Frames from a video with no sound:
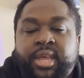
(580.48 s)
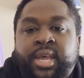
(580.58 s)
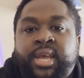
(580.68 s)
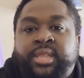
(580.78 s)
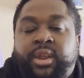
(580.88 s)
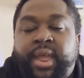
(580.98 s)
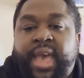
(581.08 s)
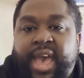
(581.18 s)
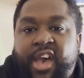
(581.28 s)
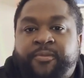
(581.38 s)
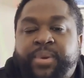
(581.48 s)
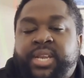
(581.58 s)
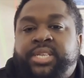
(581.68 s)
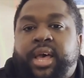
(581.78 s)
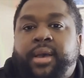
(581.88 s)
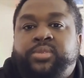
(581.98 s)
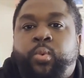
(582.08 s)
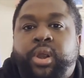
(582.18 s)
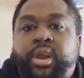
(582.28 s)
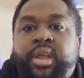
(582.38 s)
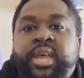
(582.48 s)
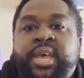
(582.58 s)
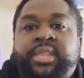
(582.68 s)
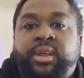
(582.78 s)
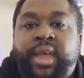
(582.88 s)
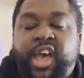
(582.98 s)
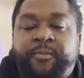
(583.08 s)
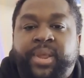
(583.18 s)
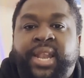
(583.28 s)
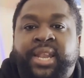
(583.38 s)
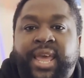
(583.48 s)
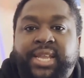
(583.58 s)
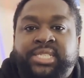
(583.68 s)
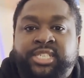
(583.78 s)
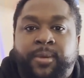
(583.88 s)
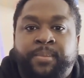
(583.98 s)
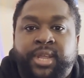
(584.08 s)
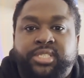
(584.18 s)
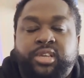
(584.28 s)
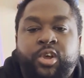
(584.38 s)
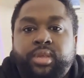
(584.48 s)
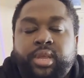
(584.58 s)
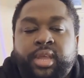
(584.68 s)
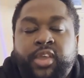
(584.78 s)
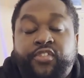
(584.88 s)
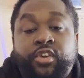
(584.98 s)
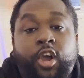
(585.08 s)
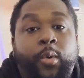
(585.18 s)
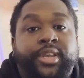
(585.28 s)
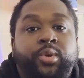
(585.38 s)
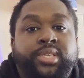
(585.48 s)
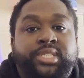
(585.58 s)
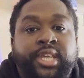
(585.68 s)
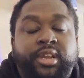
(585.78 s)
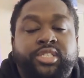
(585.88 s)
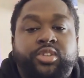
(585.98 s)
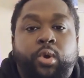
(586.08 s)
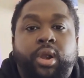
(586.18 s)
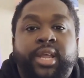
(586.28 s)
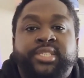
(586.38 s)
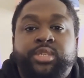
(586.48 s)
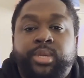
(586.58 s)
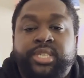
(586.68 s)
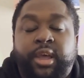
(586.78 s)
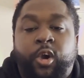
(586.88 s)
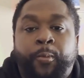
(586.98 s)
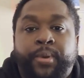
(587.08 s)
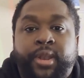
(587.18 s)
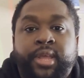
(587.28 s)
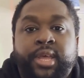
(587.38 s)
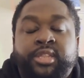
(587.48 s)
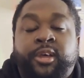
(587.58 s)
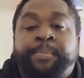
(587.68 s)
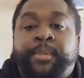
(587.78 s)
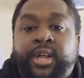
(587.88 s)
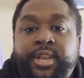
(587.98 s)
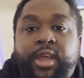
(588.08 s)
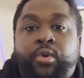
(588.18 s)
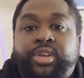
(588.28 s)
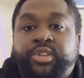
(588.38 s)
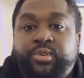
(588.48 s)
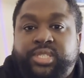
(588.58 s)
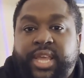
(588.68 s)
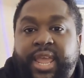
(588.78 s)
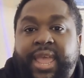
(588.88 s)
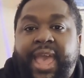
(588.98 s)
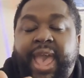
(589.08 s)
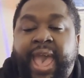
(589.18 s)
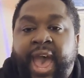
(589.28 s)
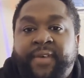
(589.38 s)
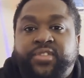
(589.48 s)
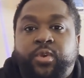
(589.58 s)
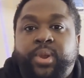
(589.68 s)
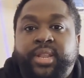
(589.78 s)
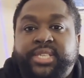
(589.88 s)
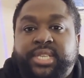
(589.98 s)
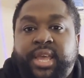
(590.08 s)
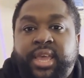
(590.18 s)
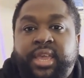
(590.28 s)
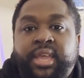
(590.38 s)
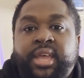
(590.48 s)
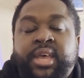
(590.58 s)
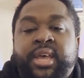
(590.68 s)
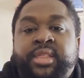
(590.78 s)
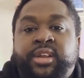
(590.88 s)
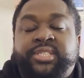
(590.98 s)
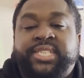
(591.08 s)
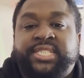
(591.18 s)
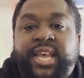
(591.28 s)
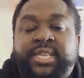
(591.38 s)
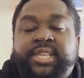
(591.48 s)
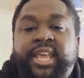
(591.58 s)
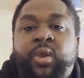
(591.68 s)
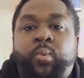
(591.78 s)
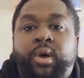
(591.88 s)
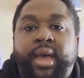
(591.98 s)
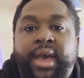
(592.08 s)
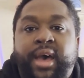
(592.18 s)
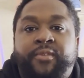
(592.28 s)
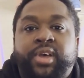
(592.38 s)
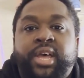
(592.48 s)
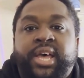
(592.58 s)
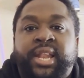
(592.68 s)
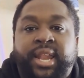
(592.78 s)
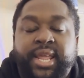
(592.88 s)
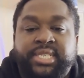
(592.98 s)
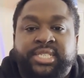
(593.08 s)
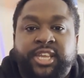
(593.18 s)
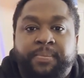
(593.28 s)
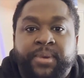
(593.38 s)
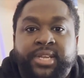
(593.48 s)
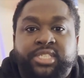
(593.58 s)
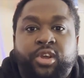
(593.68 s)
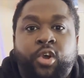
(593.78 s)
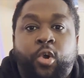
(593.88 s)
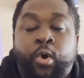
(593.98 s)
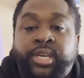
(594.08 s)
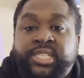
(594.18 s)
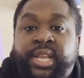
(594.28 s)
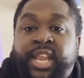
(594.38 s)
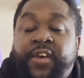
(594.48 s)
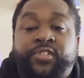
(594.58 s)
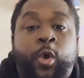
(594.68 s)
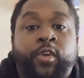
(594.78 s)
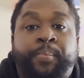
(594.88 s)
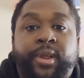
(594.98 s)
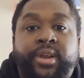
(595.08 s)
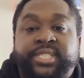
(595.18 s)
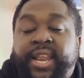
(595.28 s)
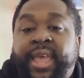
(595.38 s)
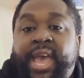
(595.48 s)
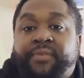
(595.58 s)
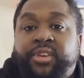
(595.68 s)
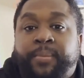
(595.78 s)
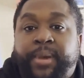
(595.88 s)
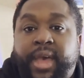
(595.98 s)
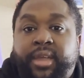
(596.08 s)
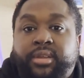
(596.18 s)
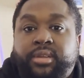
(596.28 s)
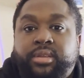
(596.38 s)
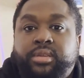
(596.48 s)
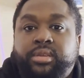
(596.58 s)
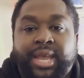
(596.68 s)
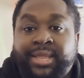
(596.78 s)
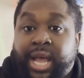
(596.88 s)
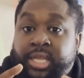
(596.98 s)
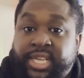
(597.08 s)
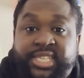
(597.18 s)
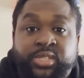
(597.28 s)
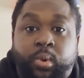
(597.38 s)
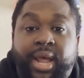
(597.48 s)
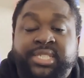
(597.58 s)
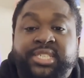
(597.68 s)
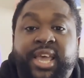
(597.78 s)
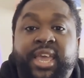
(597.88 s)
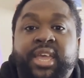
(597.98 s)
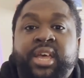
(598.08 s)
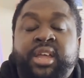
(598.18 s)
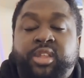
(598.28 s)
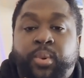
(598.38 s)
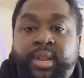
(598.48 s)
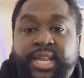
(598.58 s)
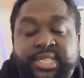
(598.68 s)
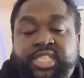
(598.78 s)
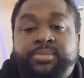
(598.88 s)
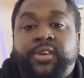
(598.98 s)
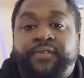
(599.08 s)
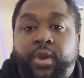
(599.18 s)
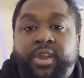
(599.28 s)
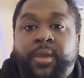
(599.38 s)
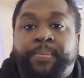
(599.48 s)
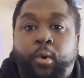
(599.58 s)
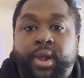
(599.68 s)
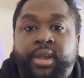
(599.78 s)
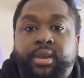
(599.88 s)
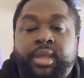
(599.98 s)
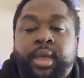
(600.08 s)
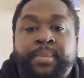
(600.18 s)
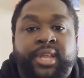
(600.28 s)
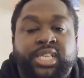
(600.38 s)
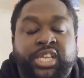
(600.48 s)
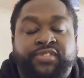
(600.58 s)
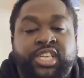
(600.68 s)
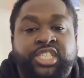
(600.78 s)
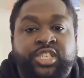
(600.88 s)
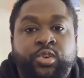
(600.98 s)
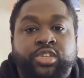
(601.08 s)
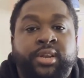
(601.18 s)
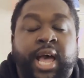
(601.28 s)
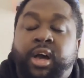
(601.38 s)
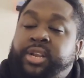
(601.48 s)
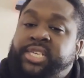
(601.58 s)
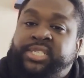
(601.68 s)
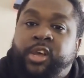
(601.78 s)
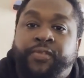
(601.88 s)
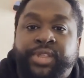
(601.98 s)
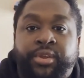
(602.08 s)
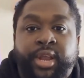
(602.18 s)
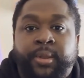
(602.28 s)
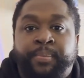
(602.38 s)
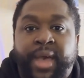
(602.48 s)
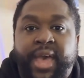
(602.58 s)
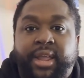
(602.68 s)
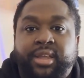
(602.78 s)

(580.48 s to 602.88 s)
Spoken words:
There have been times where there have been late shipments. If you go into a sneaker store as soon as they open, the Monday or Tuesday after release day, there's a chance that they will have late shipments or just leftover pairs that they have in the back. Now, this is where I say the relationships are very important, because if the shoes are not on the shelf and they're in the back,